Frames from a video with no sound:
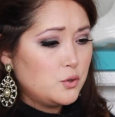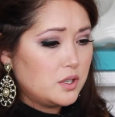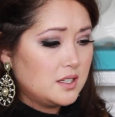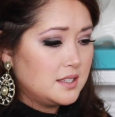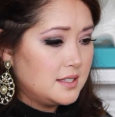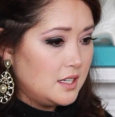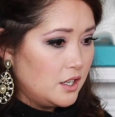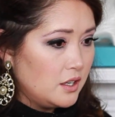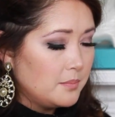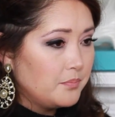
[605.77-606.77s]
You can
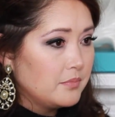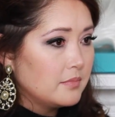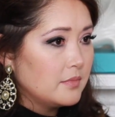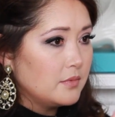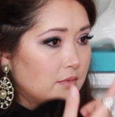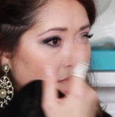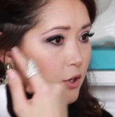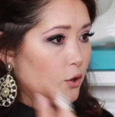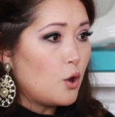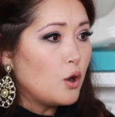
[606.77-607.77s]
see
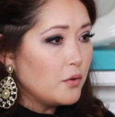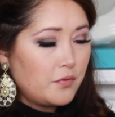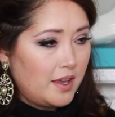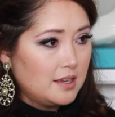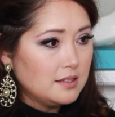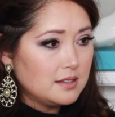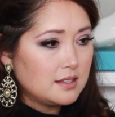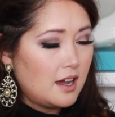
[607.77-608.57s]
your whole face